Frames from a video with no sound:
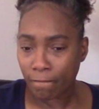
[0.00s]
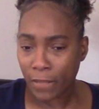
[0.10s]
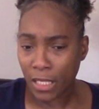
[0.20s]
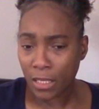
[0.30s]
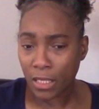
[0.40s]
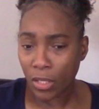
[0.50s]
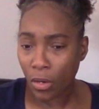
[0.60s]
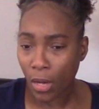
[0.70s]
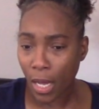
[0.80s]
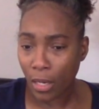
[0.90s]
and
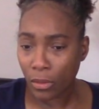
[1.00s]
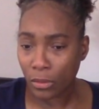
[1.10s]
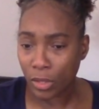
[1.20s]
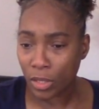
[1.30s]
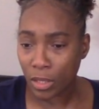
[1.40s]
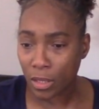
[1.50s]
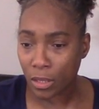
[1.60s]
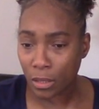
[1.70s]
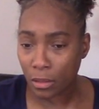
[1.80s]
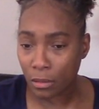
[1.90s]
so I was
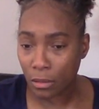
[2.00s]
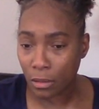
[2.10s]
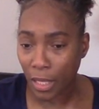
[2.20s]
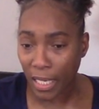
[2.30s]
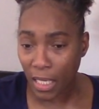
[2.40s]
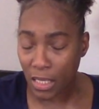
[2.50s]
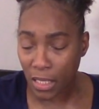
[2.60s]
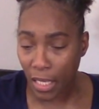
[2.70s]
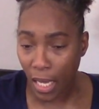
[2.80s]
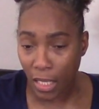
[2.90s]
just, like I
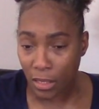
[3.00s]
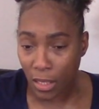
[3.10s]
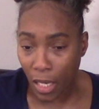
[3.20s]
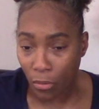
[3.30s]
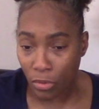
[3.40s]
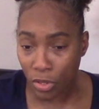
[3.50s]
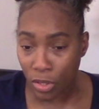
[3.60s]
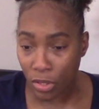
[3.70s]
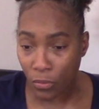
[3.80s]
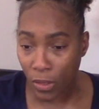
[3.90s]
said, I, I was
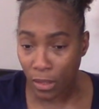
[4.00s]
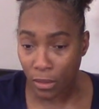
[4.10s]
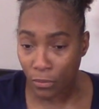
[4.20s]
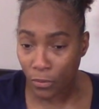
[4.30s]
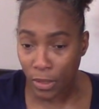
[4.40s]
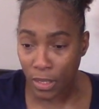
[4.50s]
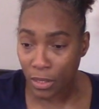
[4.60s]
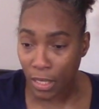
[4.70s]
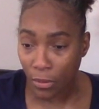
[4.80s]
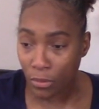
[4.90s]
just one of the ones
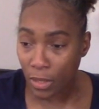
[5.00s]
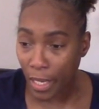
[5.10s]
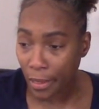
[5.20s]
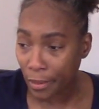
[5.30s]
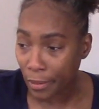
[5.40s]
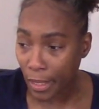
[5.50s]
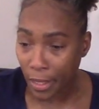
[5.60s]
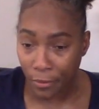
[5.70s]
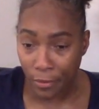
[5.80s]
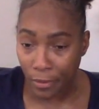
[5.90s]
that was like, okay,
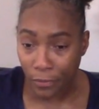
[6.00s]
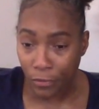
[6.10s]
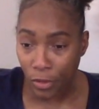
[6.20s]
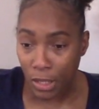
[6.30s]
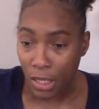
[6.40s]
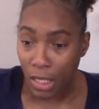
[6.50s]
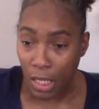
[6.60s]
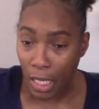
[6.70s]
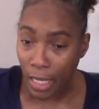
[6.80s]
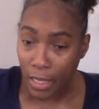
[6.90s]
well, 14
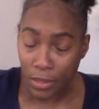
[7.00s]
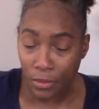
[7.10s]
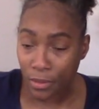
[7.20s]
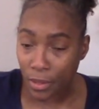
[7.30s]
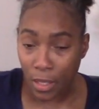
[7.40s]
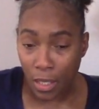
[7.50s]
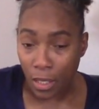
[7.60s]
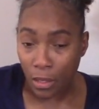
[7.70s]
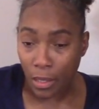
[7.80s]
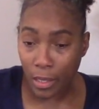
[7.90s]
days
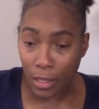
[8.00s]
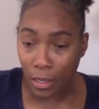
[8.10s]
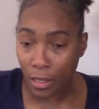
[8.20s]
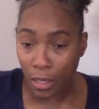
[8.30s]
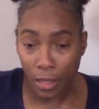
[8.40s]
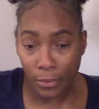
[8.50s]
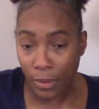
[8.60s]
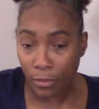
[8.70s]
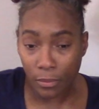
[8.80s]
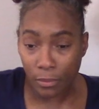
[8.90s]
they'll come
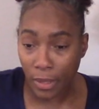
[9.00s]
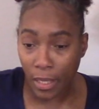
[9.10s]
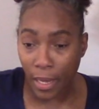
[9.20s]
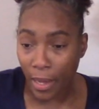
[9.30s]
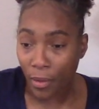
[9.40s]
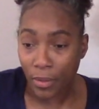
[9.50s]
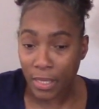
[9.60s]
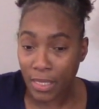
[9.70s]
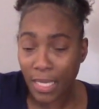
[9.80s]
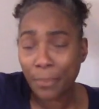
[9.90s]
and be gone.
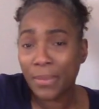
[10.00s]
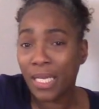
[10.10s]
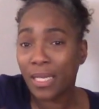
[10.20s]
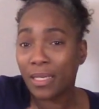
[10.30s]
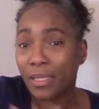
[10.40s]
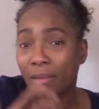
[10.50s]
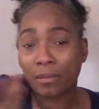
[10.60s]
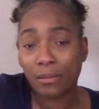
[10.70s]
Because I'm thinking